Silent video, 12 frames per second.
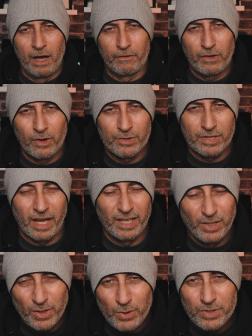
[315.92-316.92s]
I've got to say,
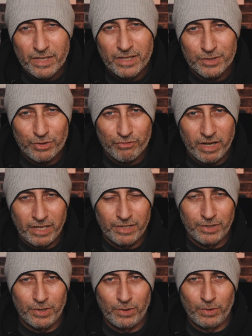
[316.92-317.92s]
using the screen
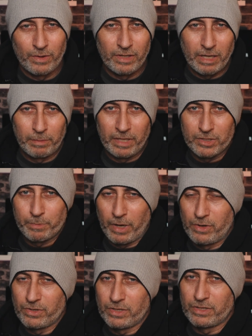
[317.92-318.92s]
to do the double
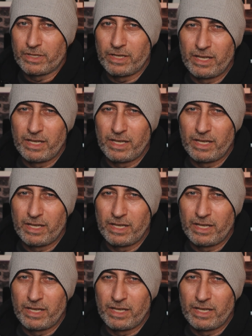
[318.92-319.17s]
exposures